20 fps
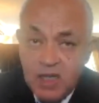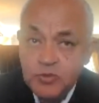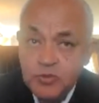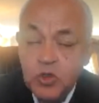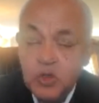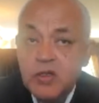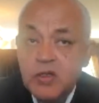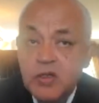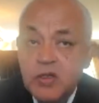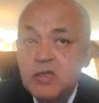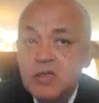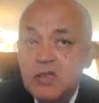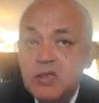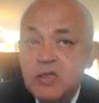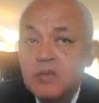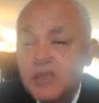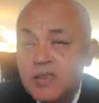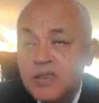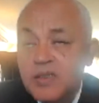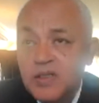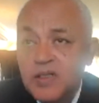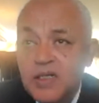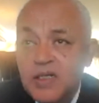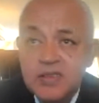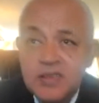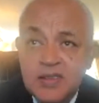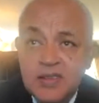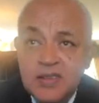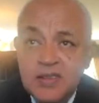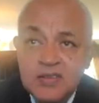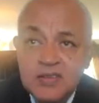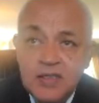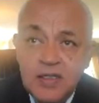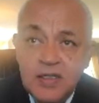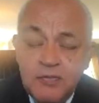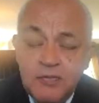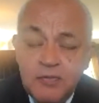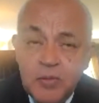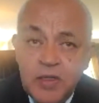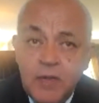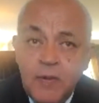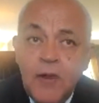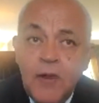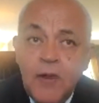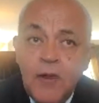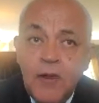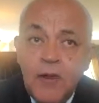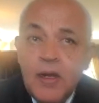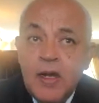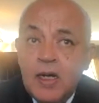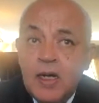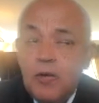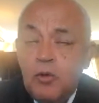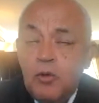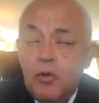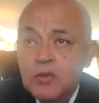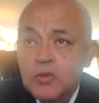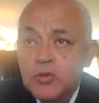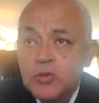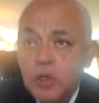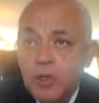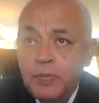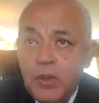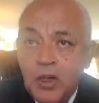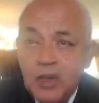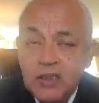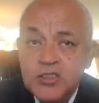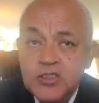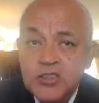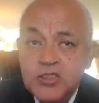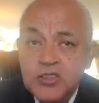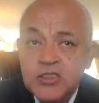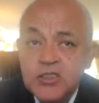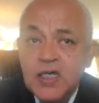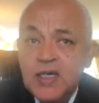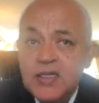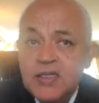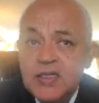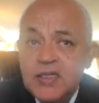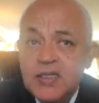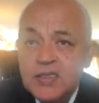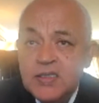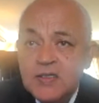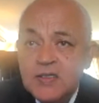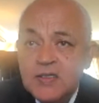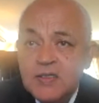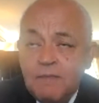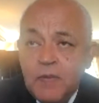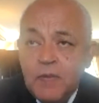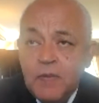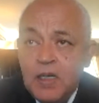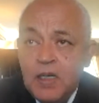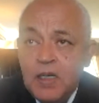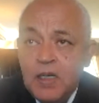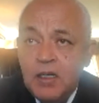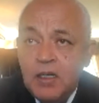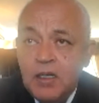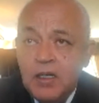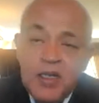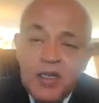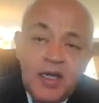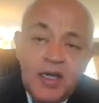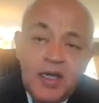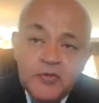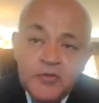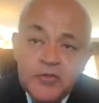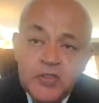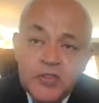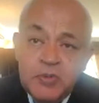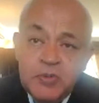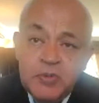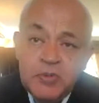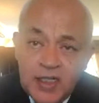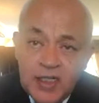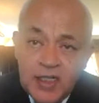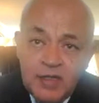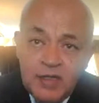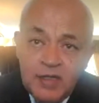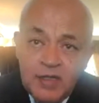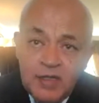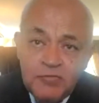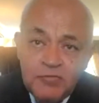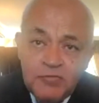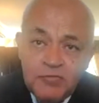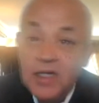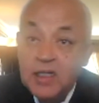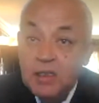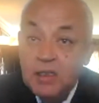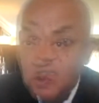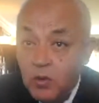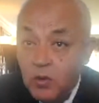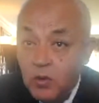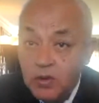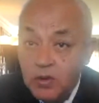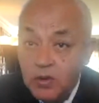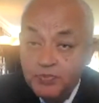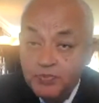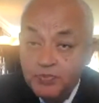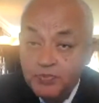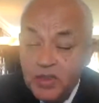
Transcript: I'm talking about the United States government, or to apologize on behalf of TPLF anymore.